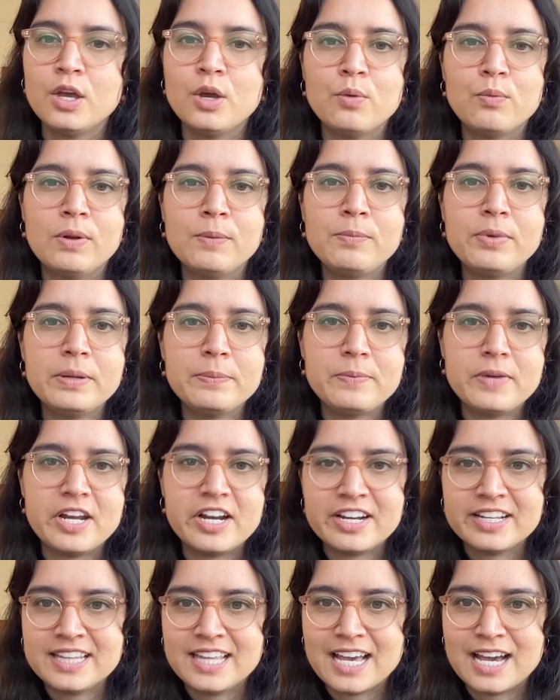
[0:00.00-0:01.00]
When
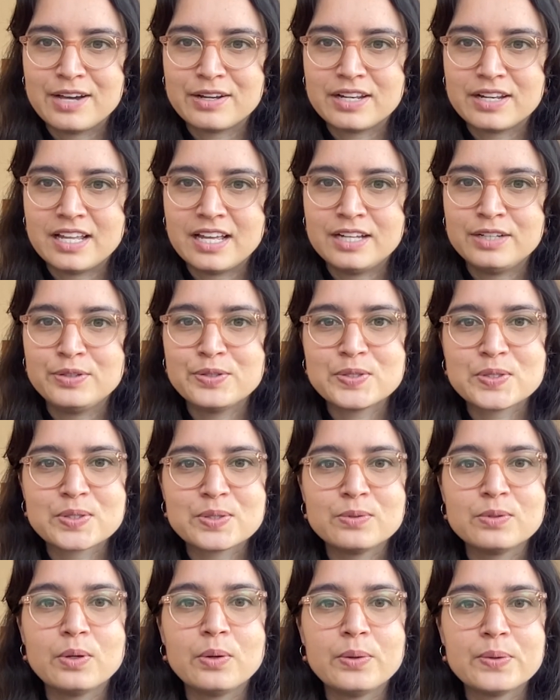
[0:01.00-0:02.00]
preparing the outline, your
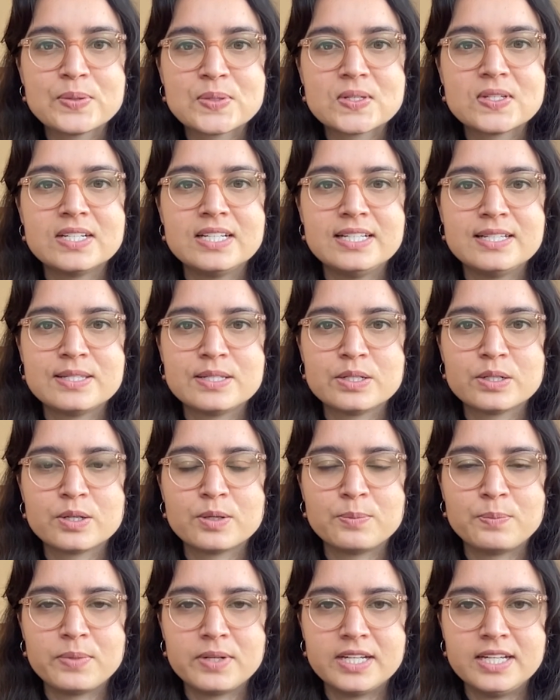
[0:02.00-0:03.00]
school also needs to
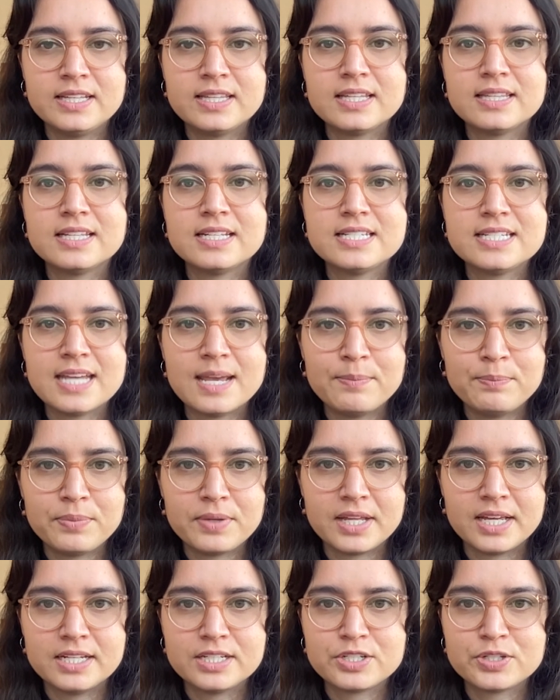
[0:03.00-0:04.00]
complete the
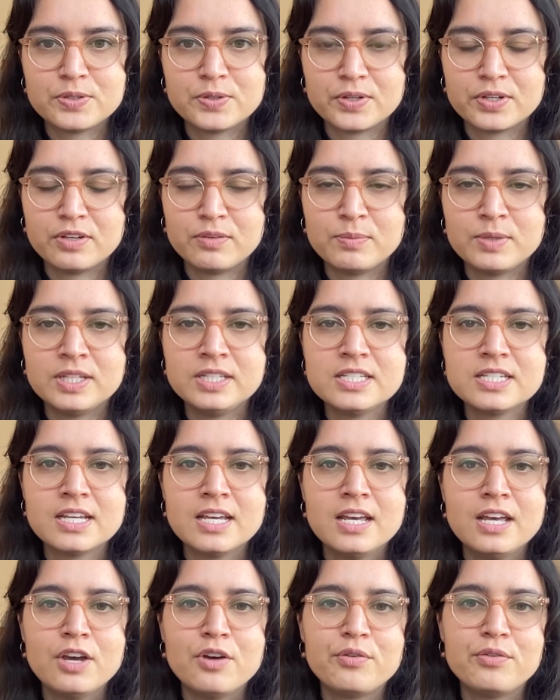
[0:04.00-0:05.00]
template document,
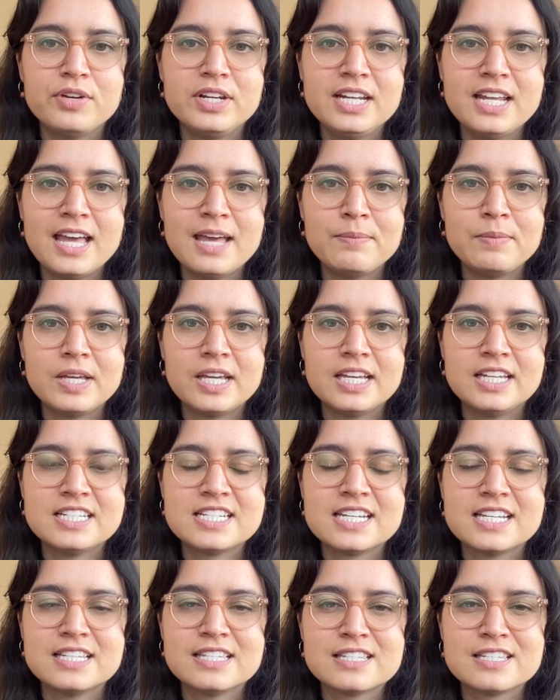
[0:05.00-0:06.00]
renaming it
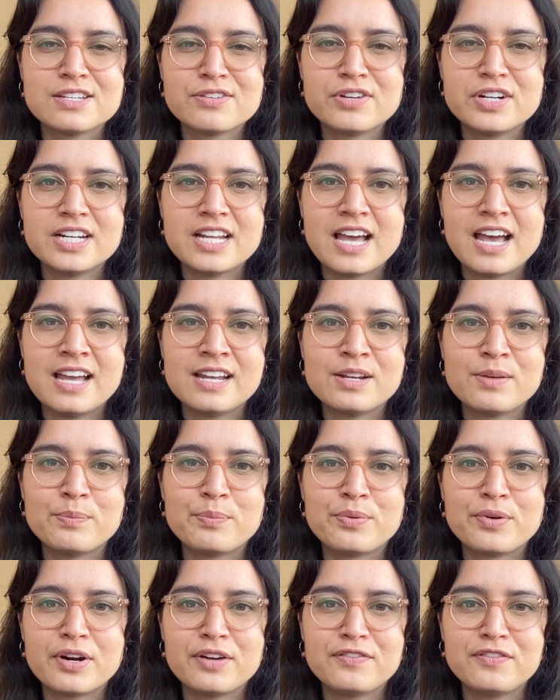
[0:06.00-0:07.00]

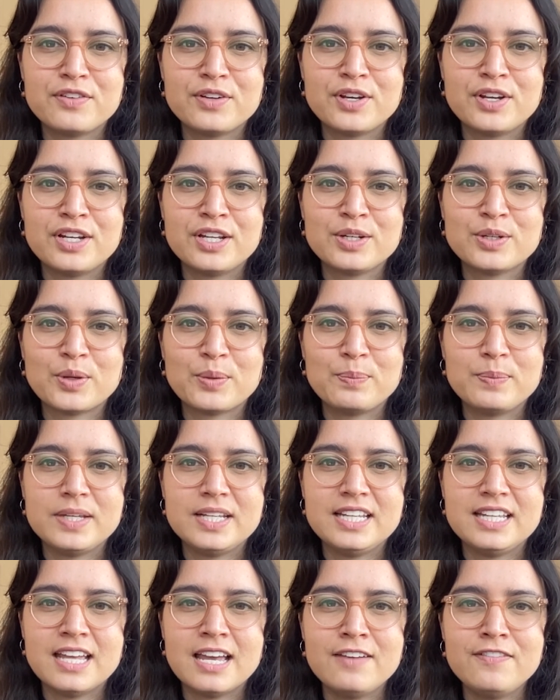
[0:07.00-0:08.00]

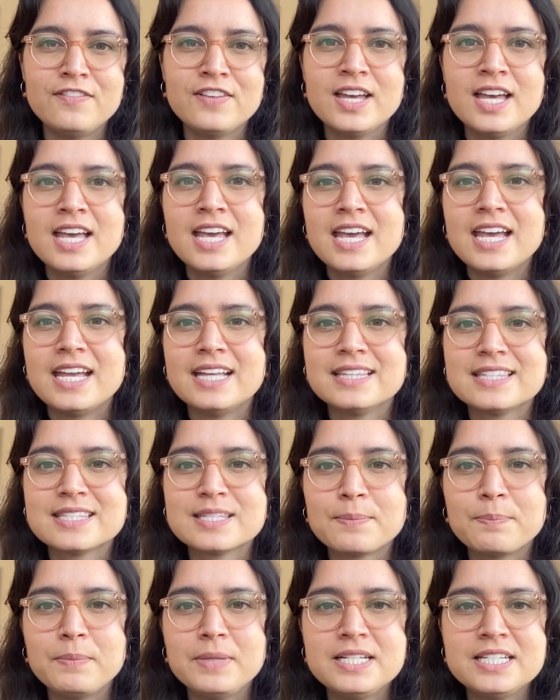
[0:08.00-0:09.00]
09proflearning.pdf and
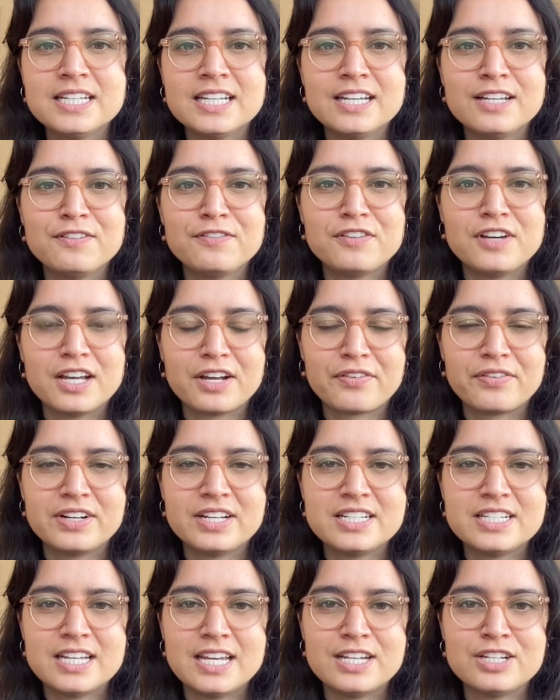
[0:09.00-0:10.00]
submitting it for
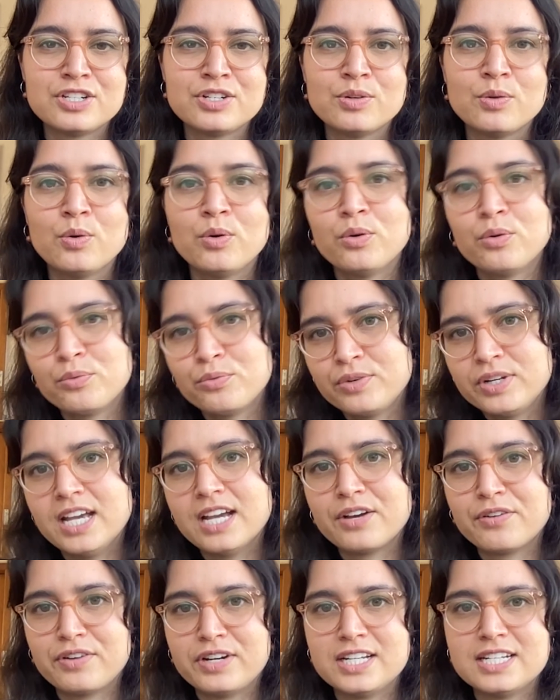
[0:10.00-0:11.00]
accreditation or
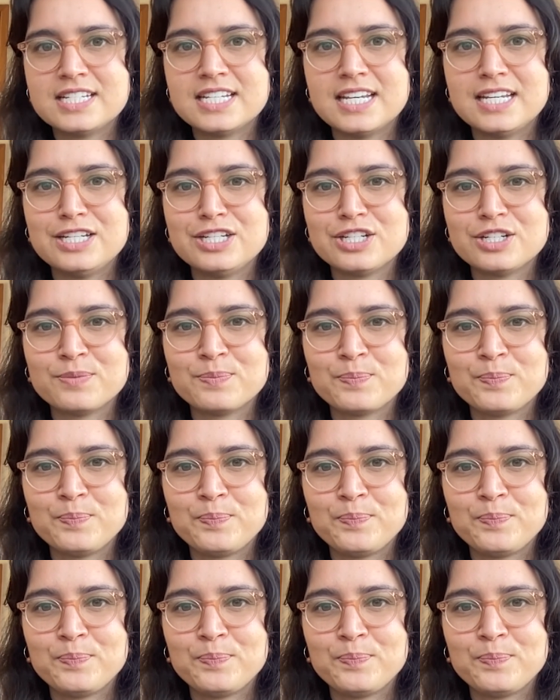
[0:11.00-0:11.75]
re-accreditation.